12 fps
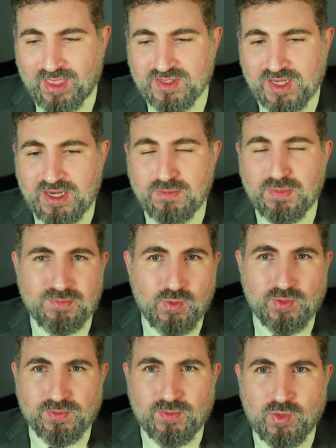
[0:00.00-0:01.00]
is a little bit
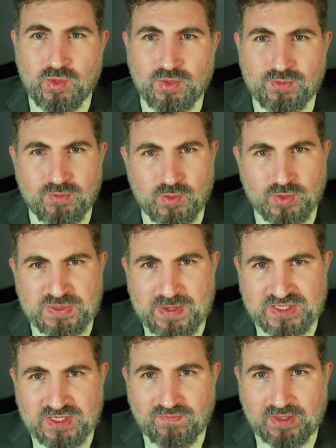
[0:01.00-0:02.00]
more
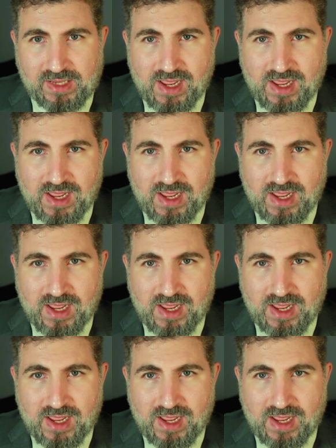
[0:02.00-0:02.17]
specific,